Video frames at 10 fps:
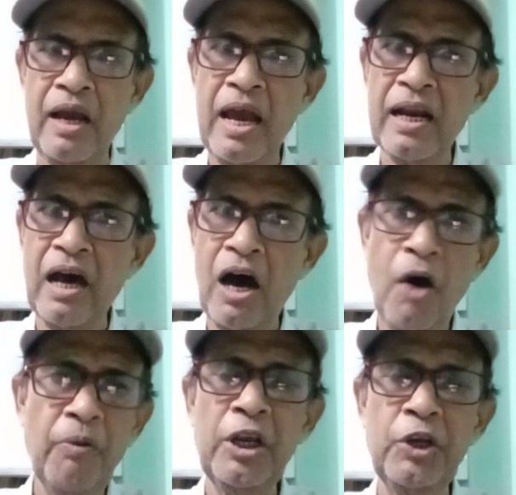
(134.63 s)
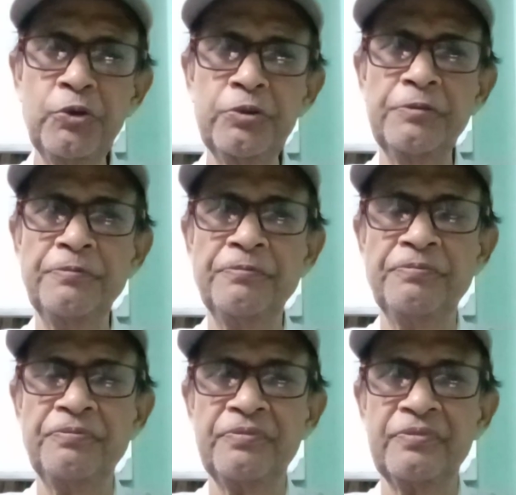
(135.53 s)
And how will you
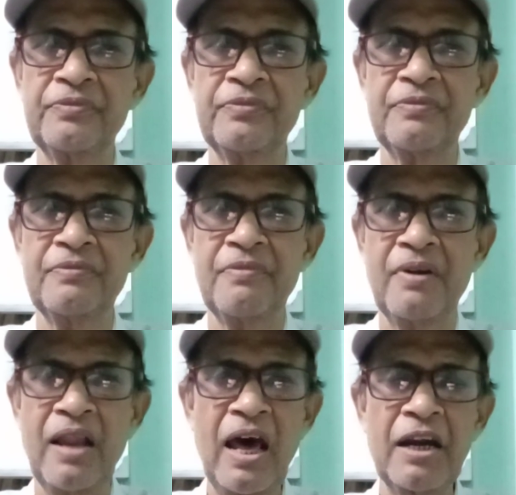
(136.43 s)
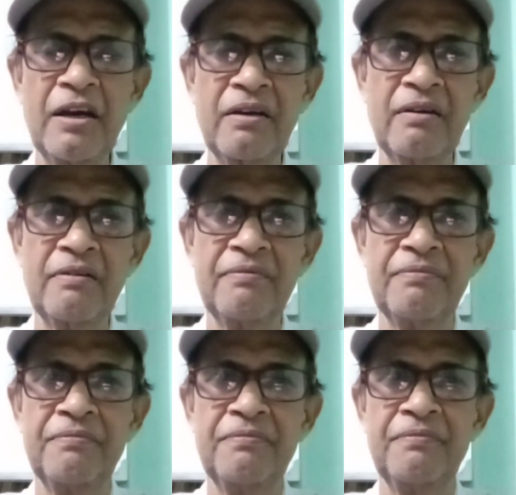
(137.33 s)
learn
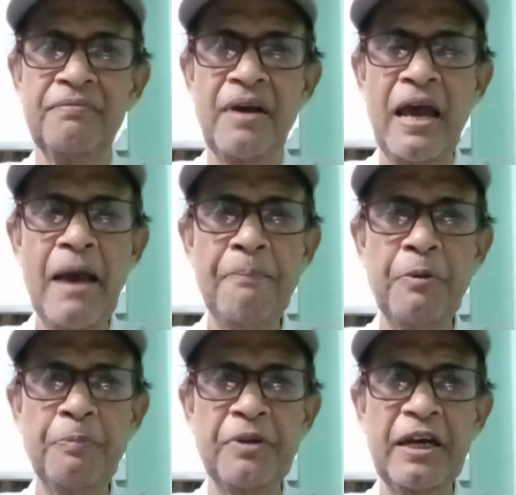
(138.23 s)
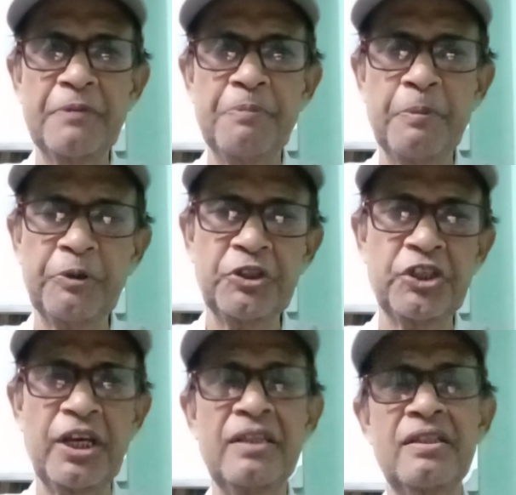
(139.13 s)
appropriate
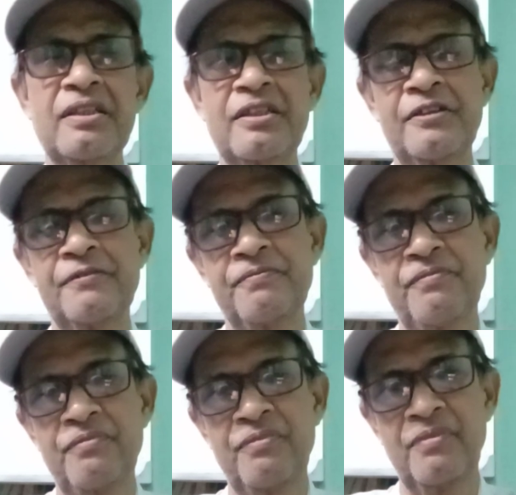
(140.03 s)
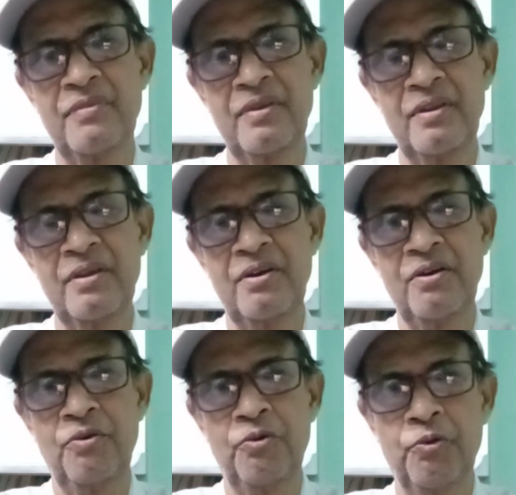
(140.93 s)
prepositions?
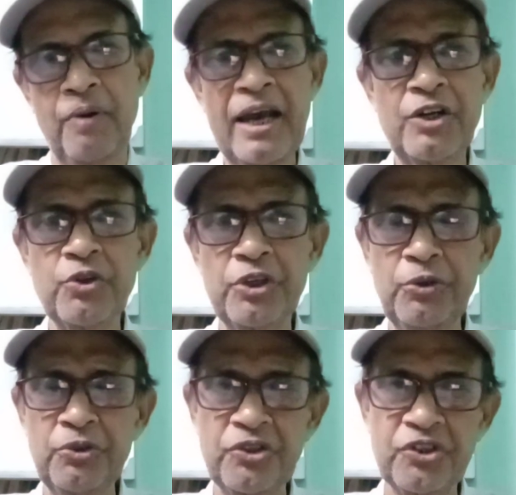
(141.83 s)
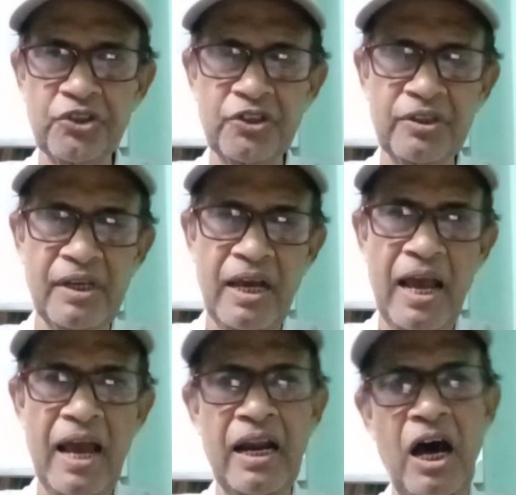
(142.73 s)
Where to use
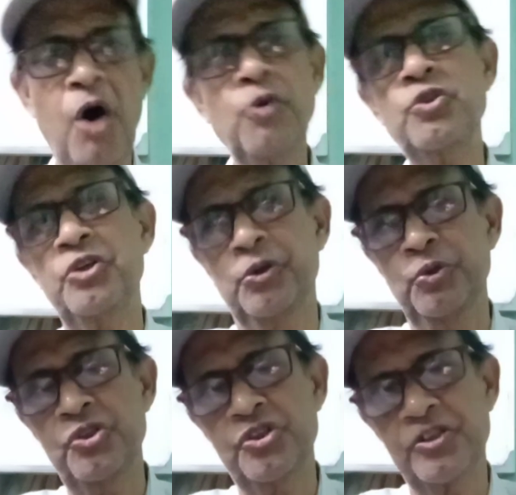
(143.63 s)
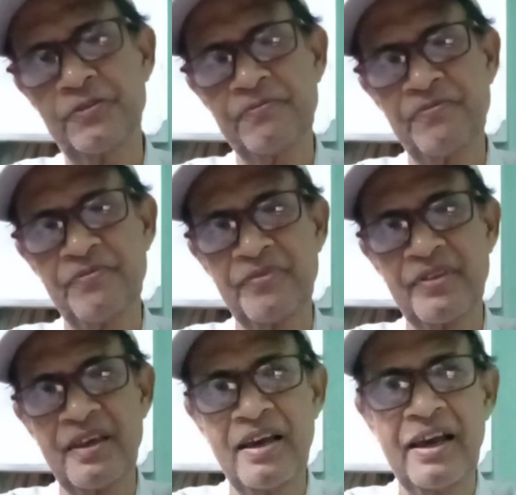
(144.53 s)
and how to use
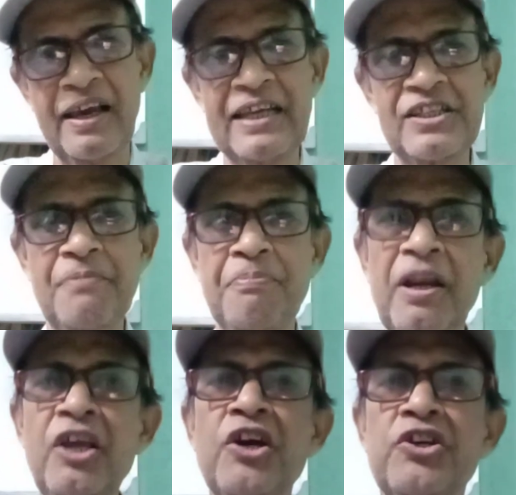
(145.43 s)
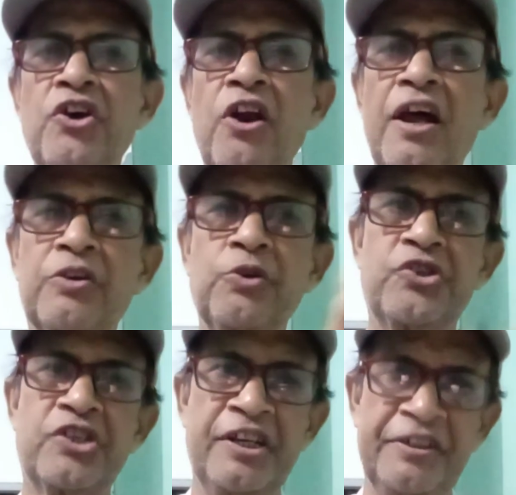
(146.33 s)
is a billion-dollar
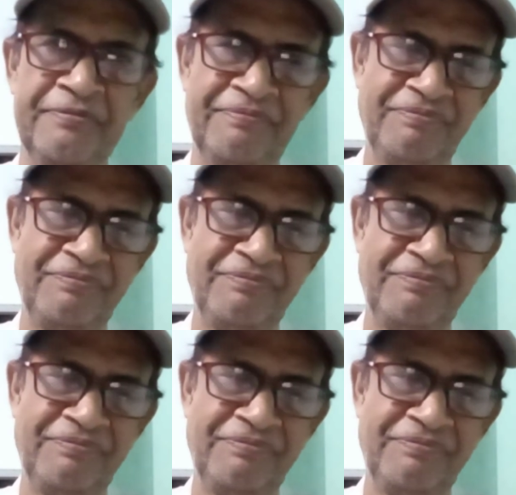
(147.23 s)
question.